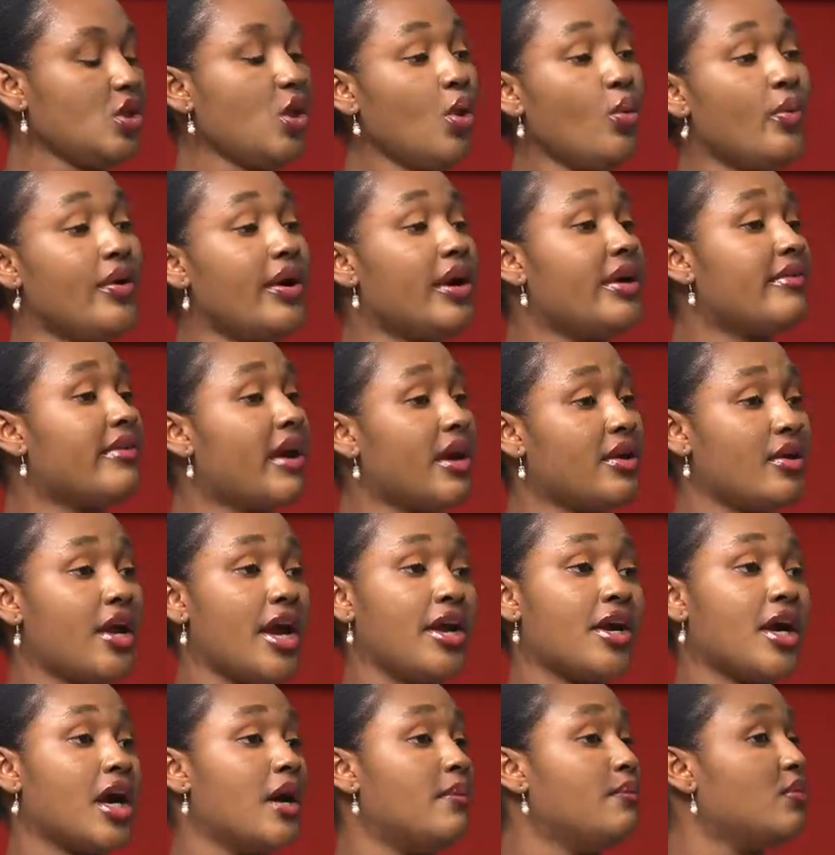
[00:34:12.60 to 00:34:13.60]
wherever you are,
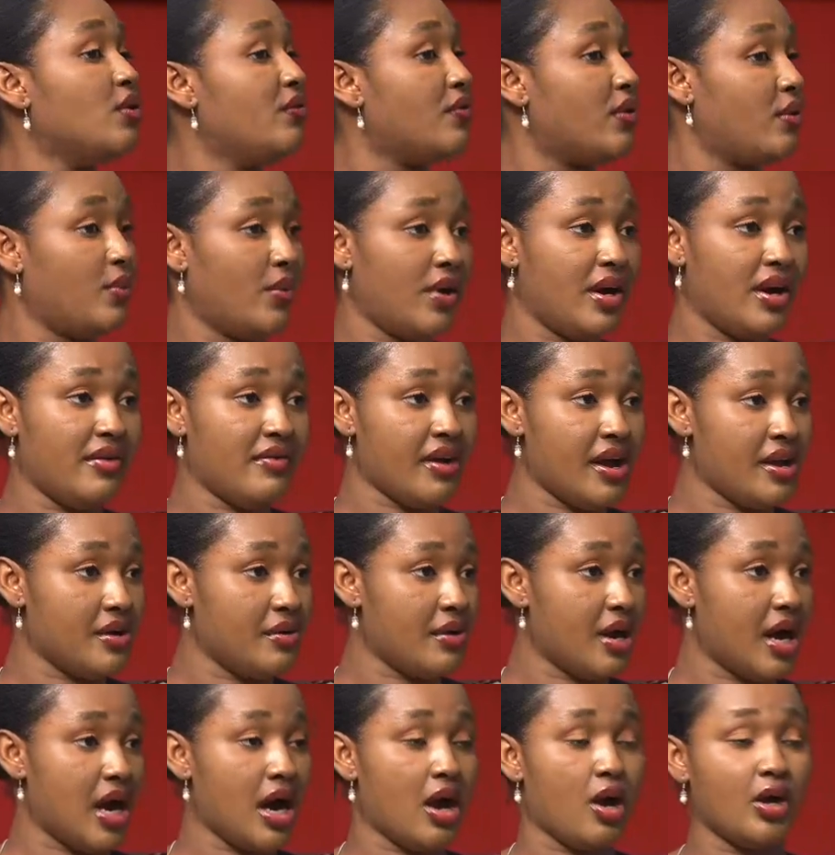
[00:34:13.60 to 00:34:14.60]
you can blow from wherever
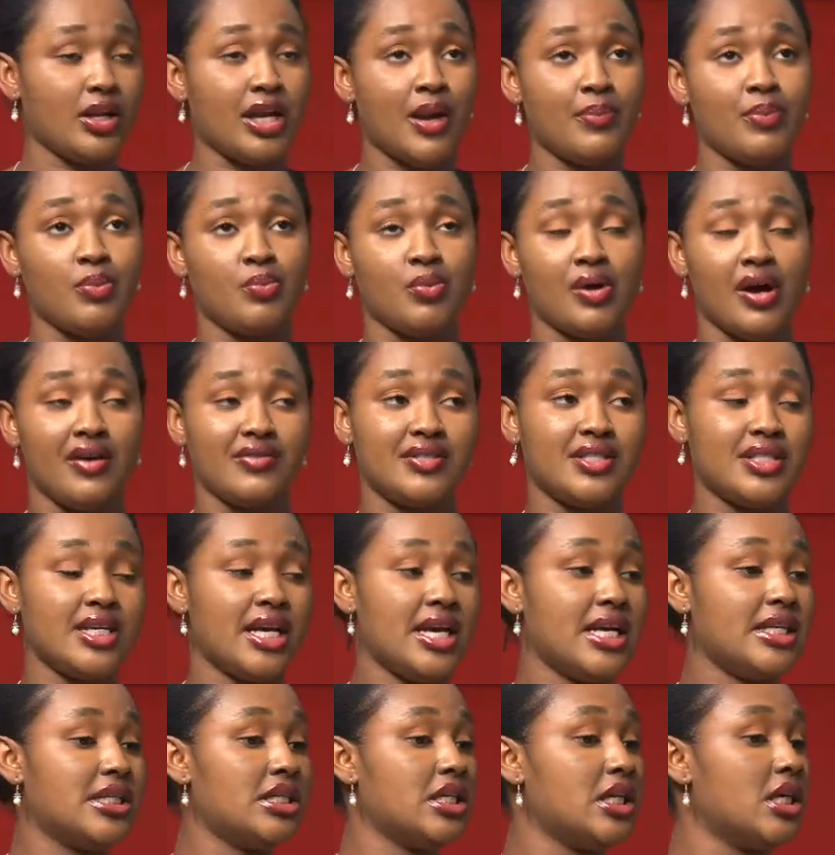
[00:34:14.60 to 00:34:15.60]
you are. Other people have
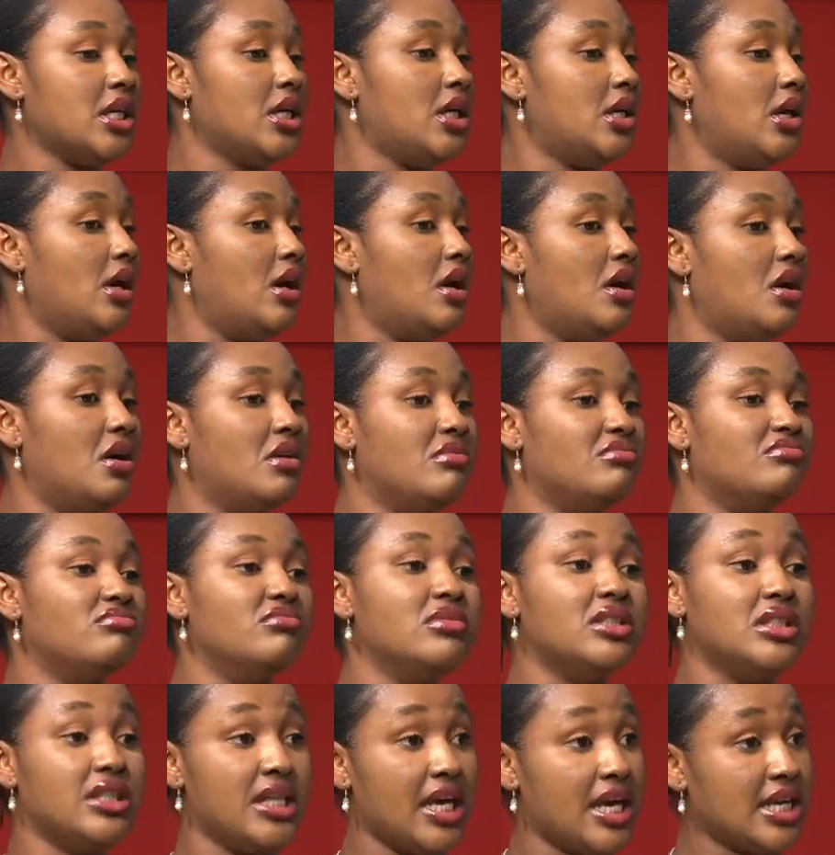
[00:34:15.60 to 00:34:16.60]
said,
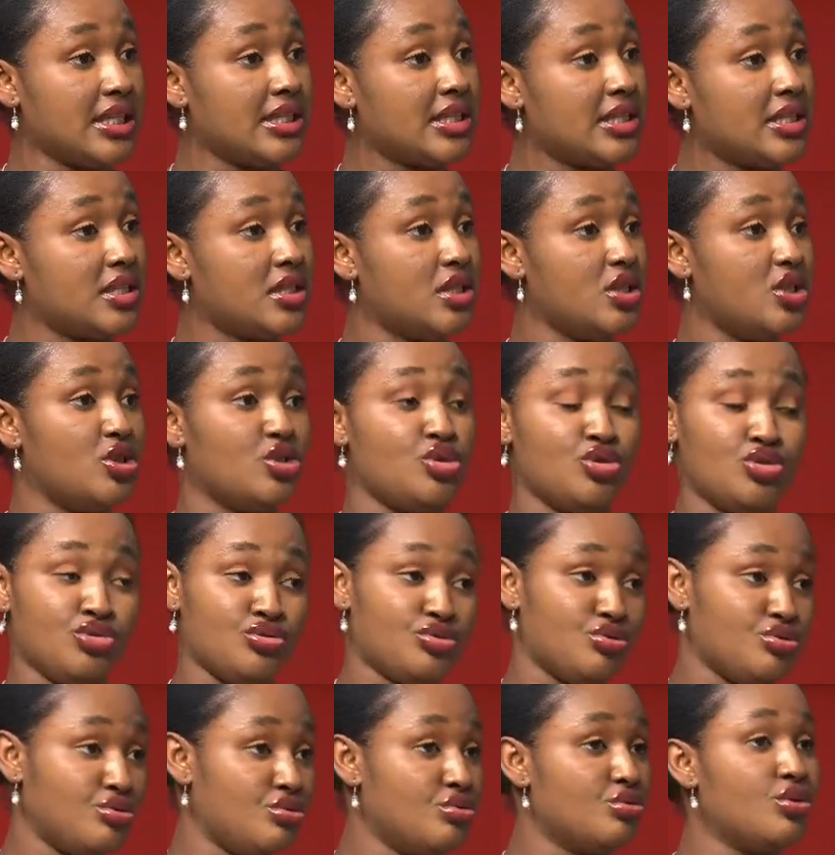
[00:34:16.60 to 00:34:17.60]
yes, it's
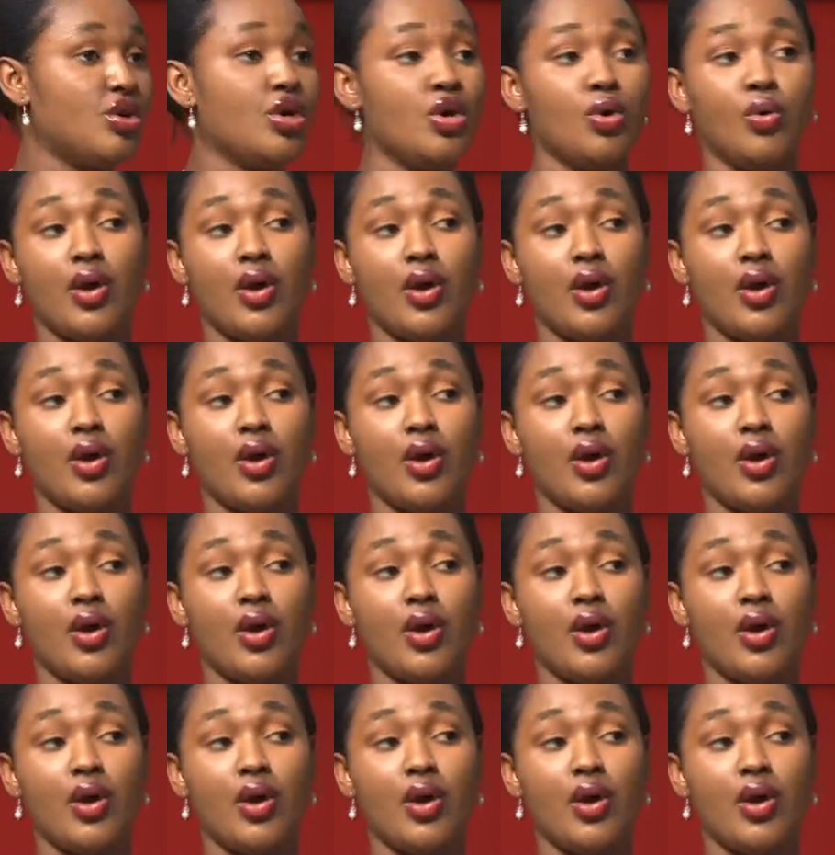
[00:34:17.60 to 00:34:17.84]
true.